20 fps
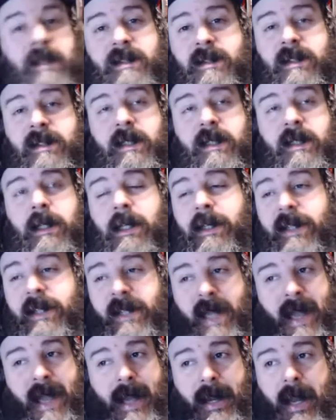see
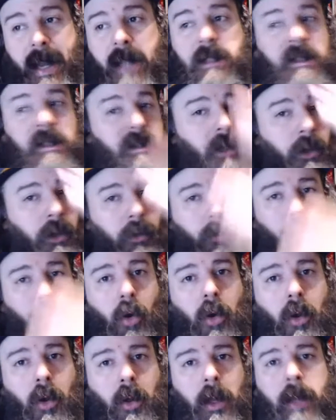that. I just saw the
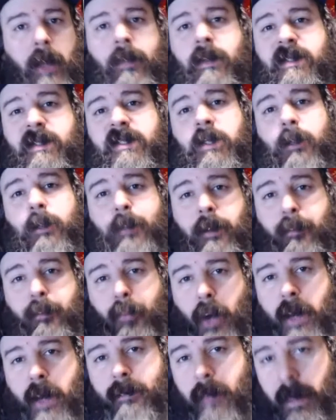roll and the stupid
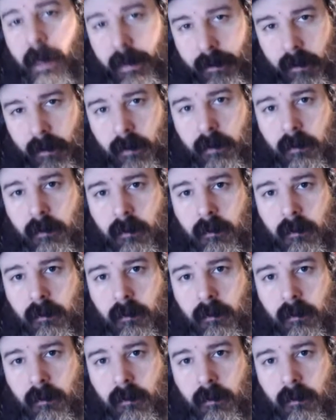bread maker.